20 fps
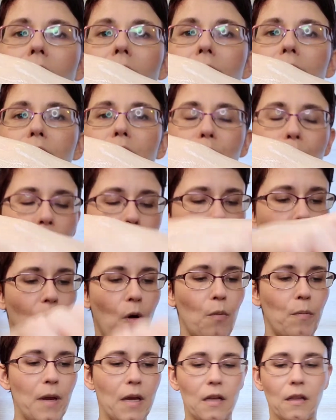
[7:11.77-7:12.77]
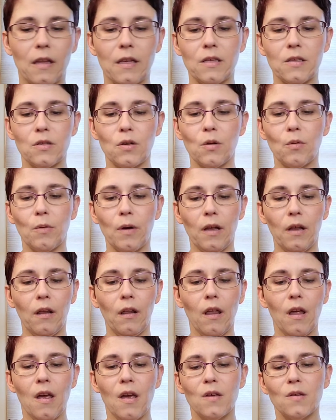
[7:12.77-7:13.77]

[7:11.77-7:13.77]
super foamy cleanser will.